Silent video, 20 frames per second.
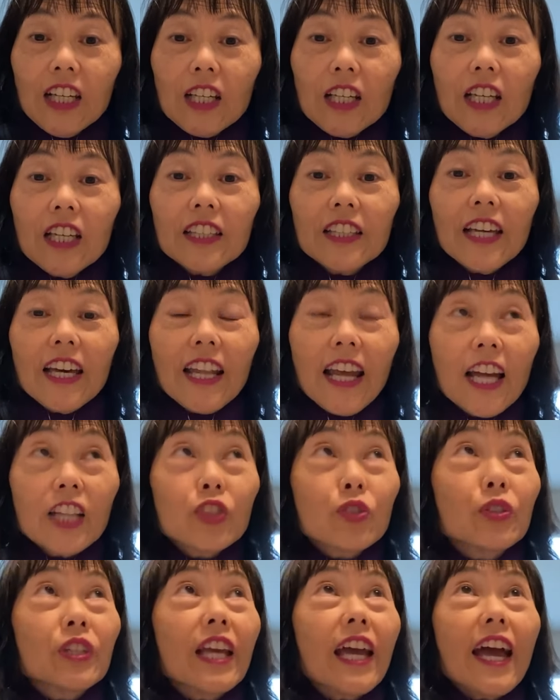That
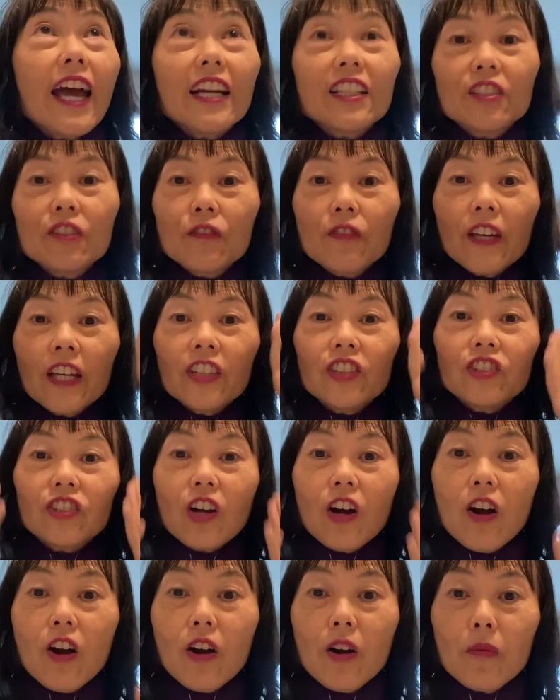actually activates
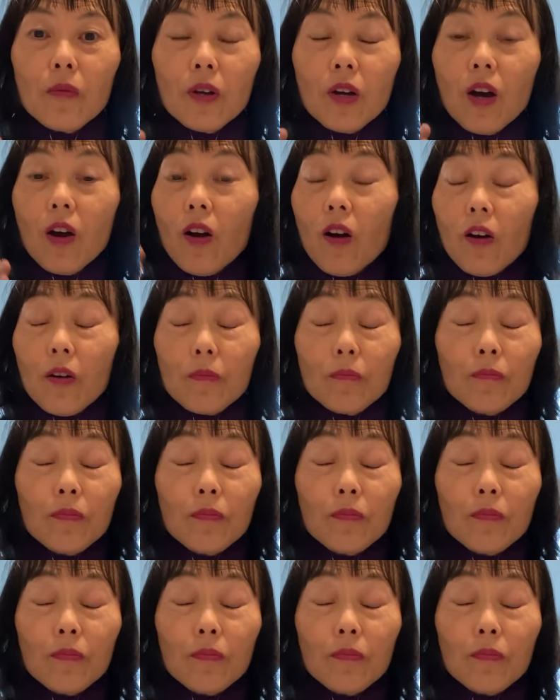our